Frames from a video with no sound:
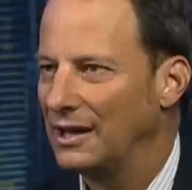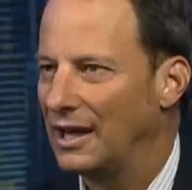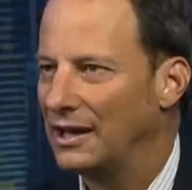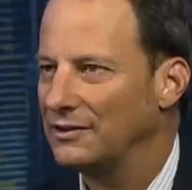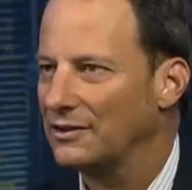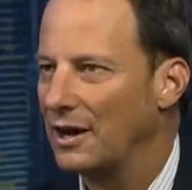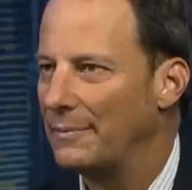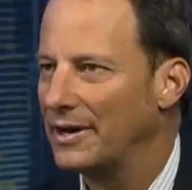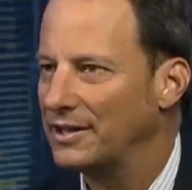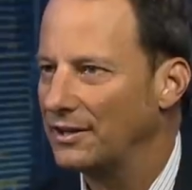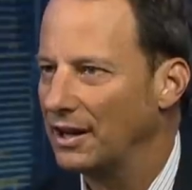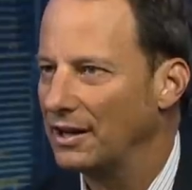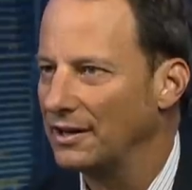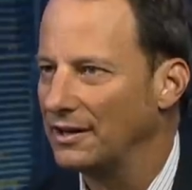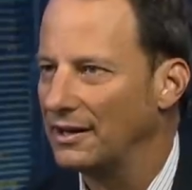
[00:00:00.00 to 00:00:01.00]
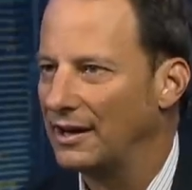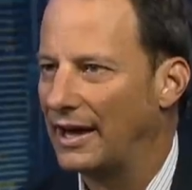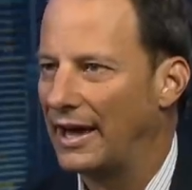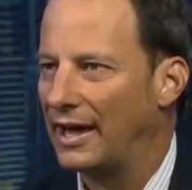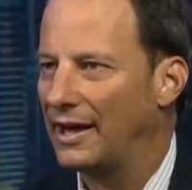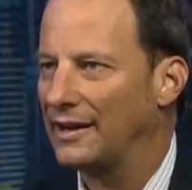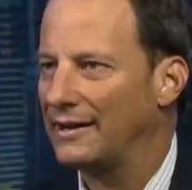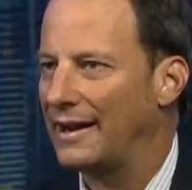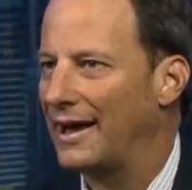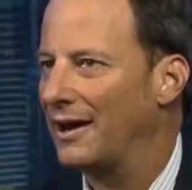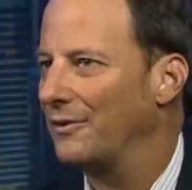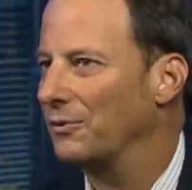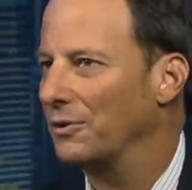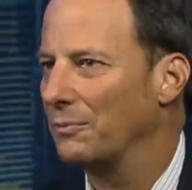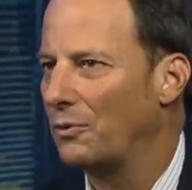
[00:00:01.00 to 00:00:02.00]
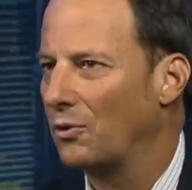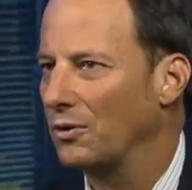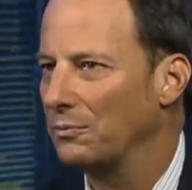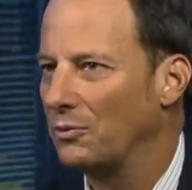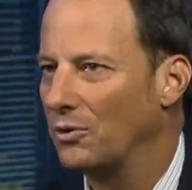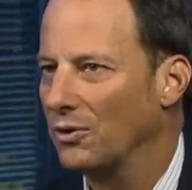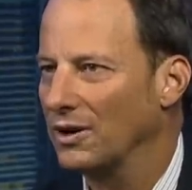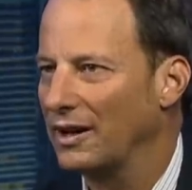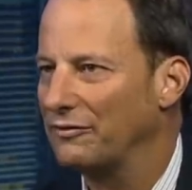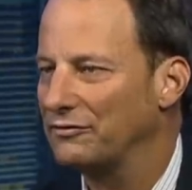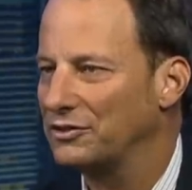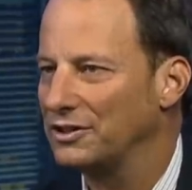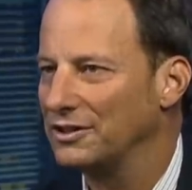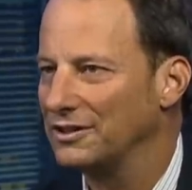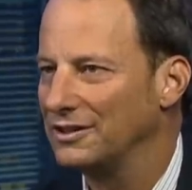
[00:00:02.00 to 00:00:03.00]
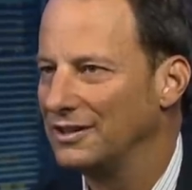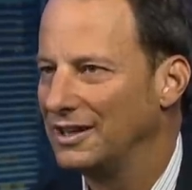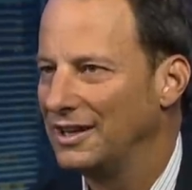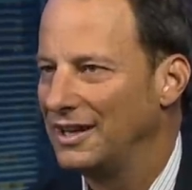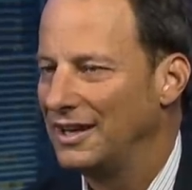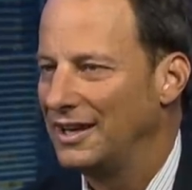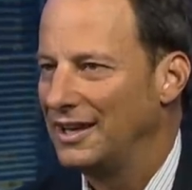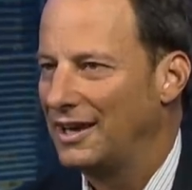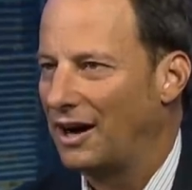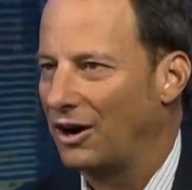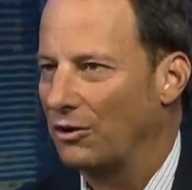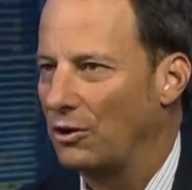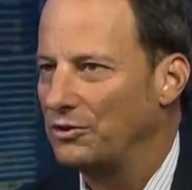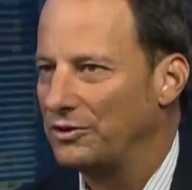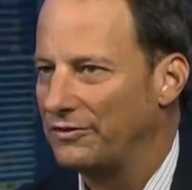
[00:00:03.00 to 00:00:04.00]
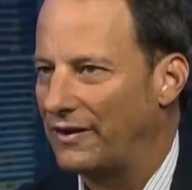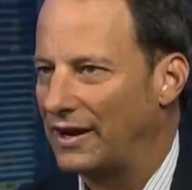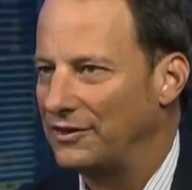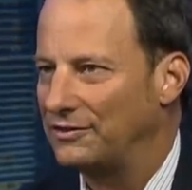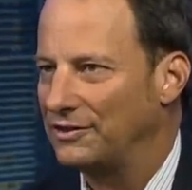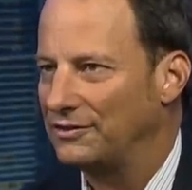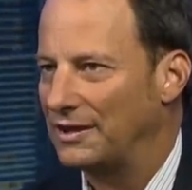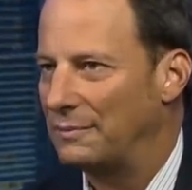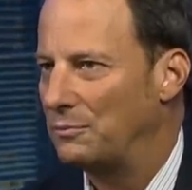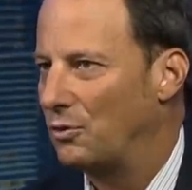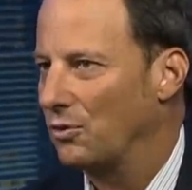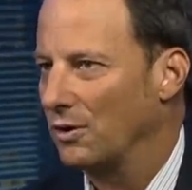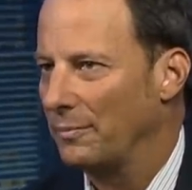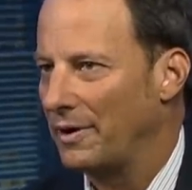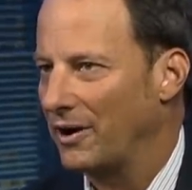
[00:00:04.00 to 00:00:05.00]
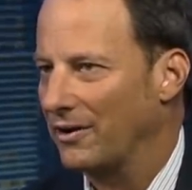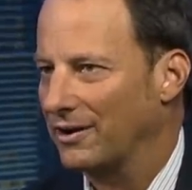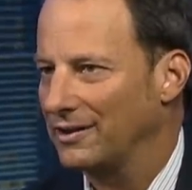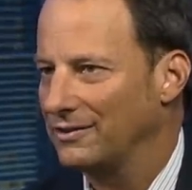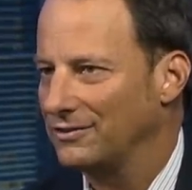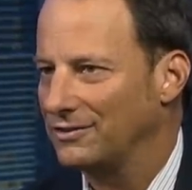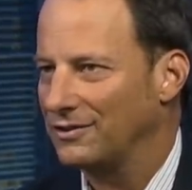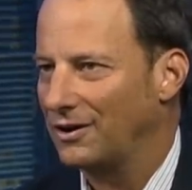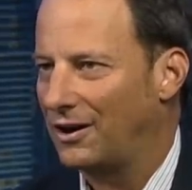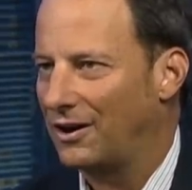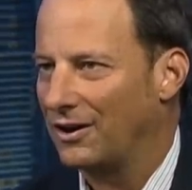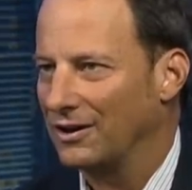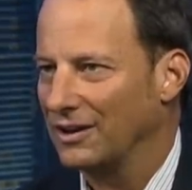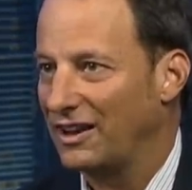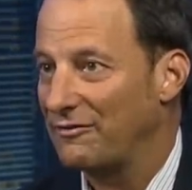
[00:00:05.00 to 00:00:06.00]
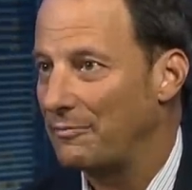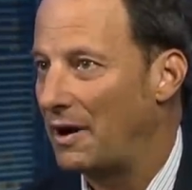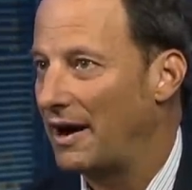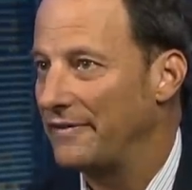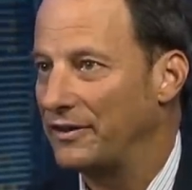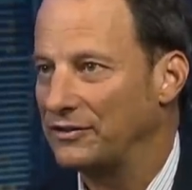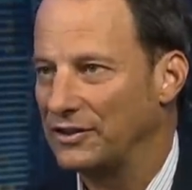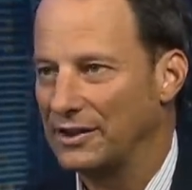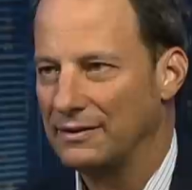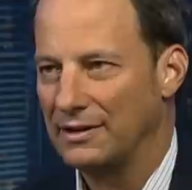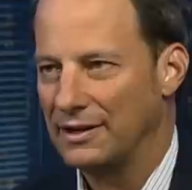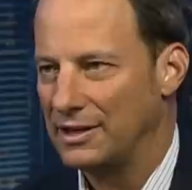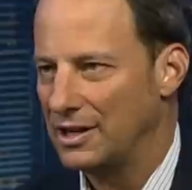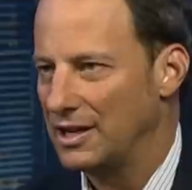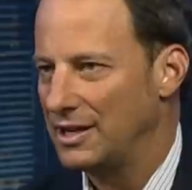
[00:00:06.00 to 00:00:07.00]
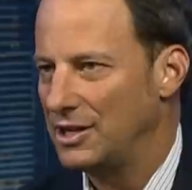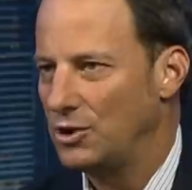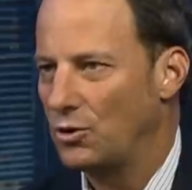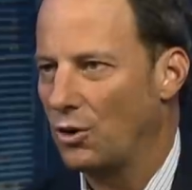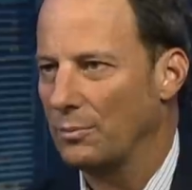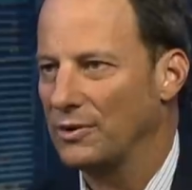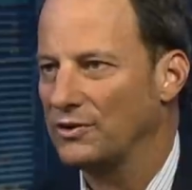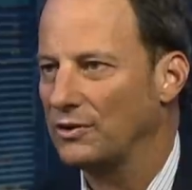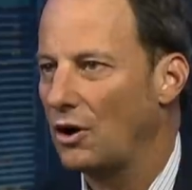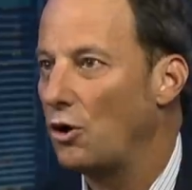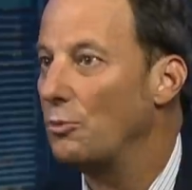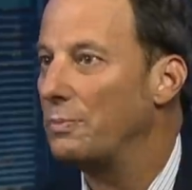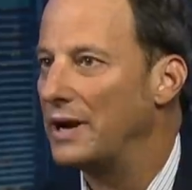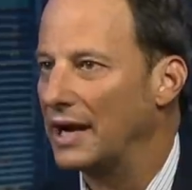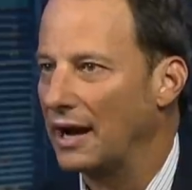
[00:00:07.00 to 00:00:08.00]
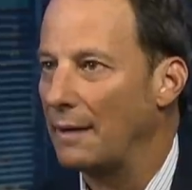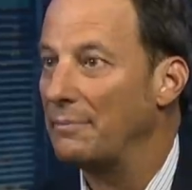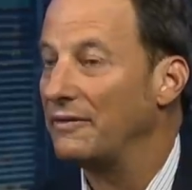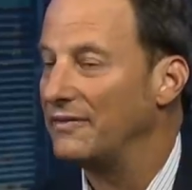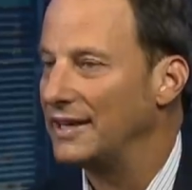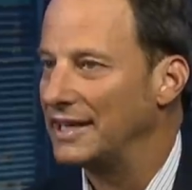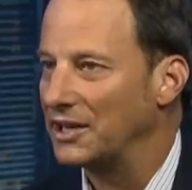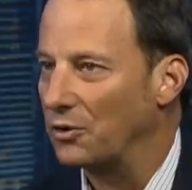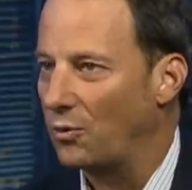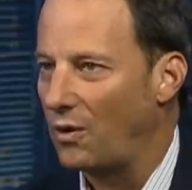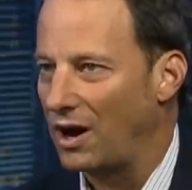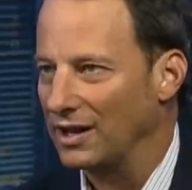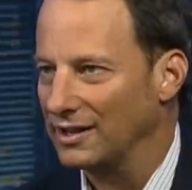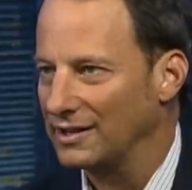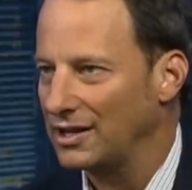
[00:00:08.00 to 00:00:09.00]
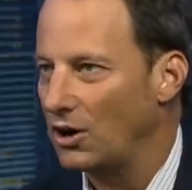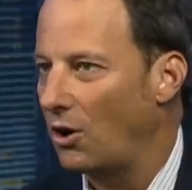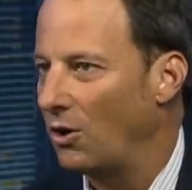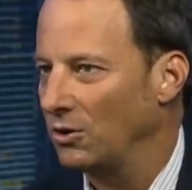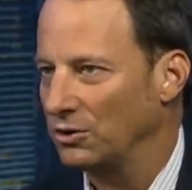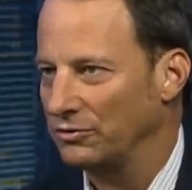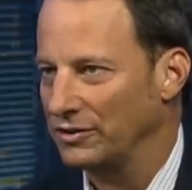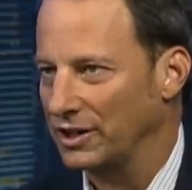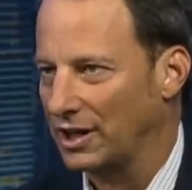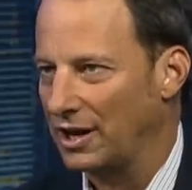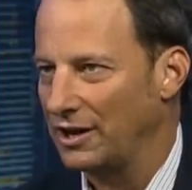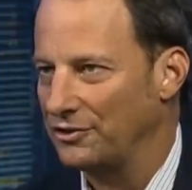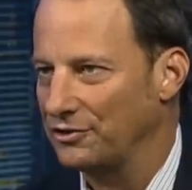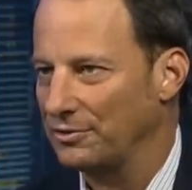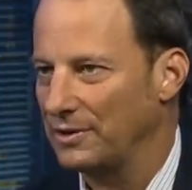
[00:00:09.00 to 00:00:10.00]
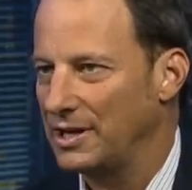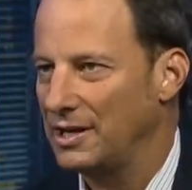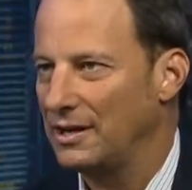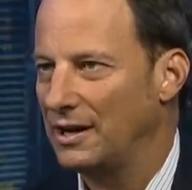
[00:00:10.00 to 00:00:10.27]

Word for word: has come undone. And now we're more and more left to our own devices, and more Americans are left behind. There's an enormous opening up of inequality all over the country,